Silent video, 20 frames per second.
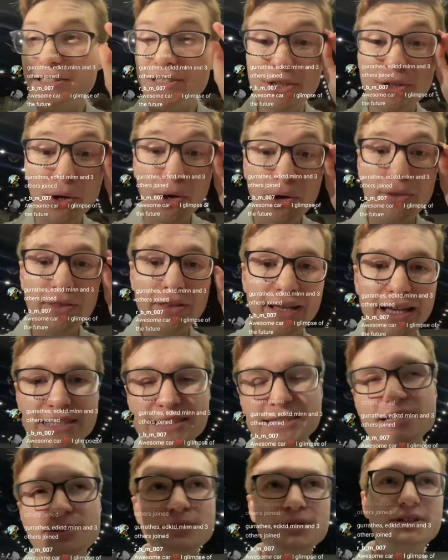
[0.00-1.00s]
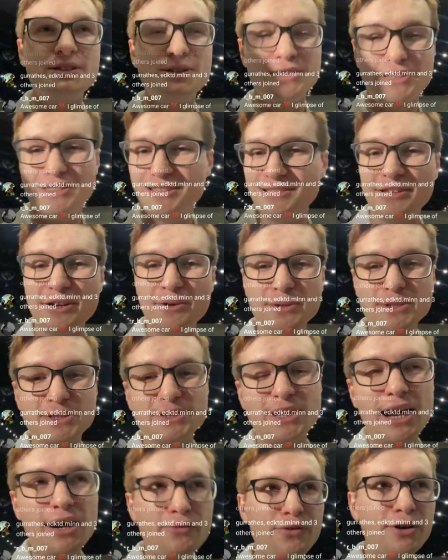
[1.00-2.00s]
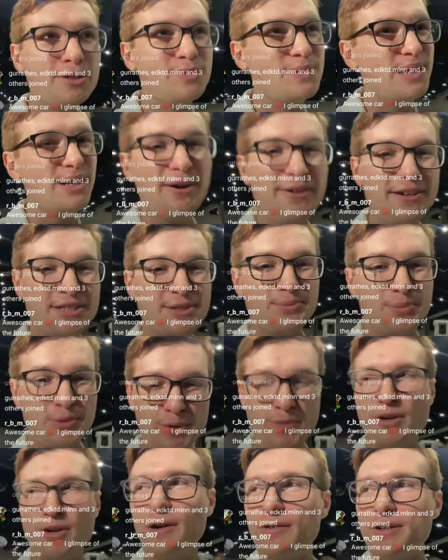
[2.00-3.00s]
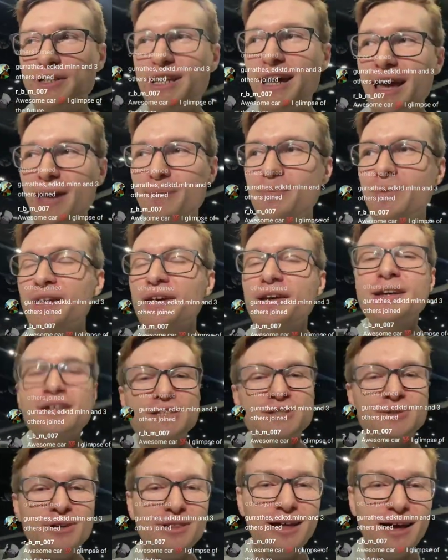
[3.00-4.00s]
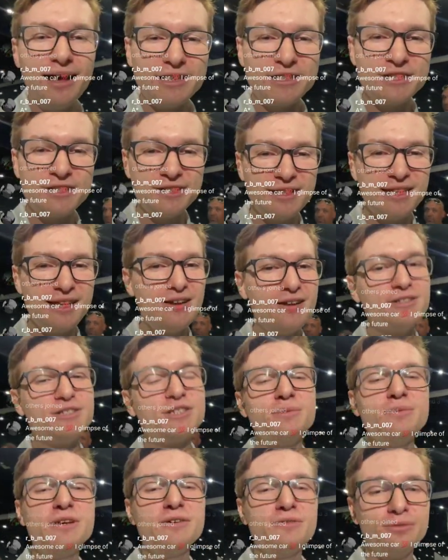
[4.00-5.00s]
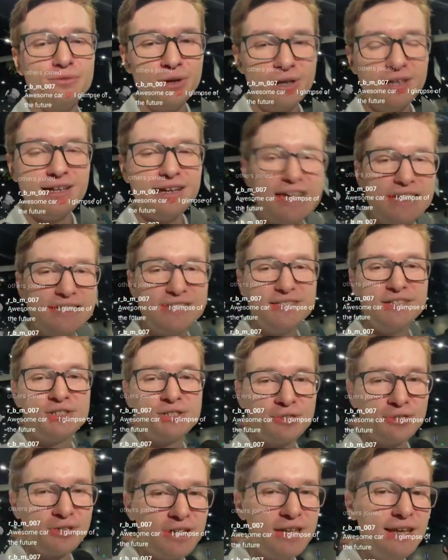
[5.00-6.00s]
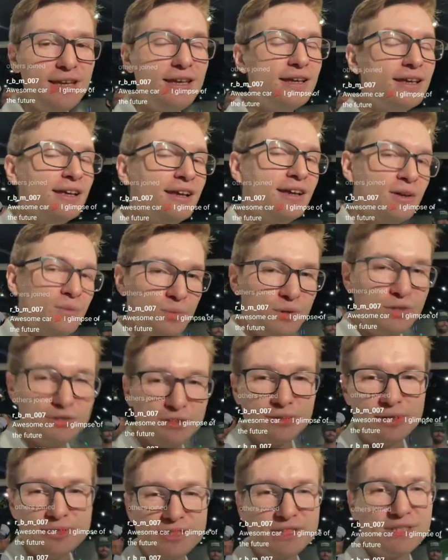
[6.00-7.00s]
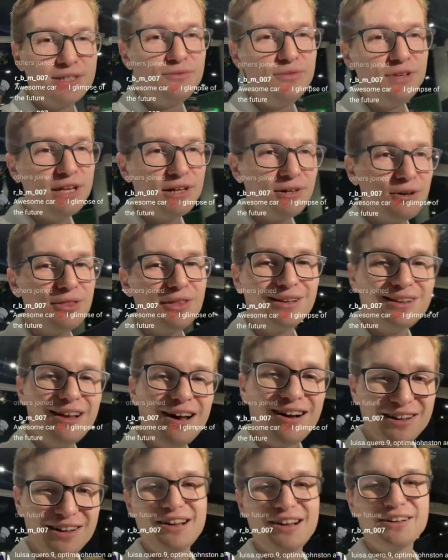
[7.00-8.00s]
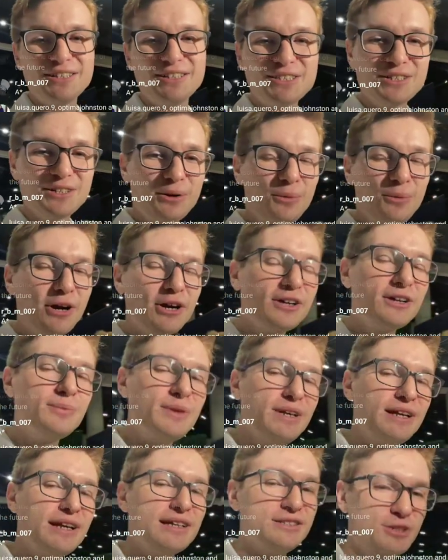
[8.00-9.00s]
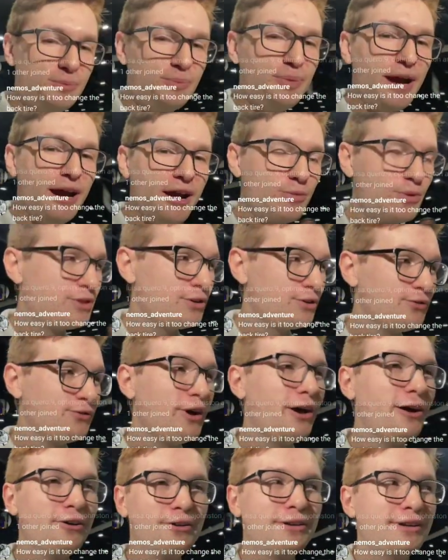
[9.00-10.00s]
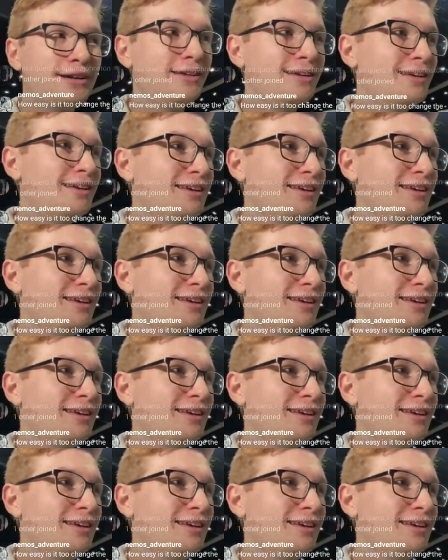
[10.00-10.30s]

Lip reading: That's the goal. The nice thing with, you know, with software is you can always improve it over time. So at launch, yeah, it's going to be a really nice digital key. When you're close to the vehicle, the knock-knock is going to work because you're paired with your phone.